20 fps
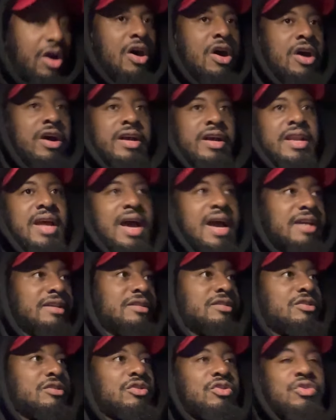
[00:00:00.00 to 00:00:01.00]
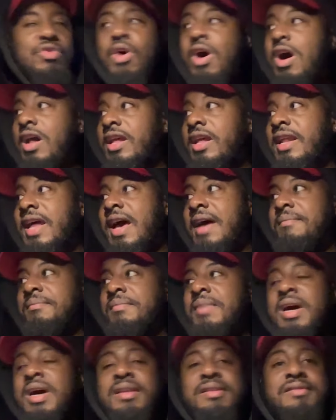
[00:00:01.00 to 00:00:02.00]
organized to do all of that,
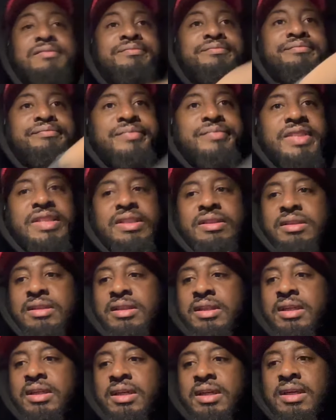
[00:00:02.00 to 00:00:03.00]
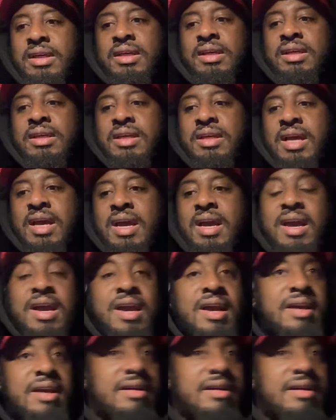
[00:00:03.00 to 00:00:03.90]
but yeah,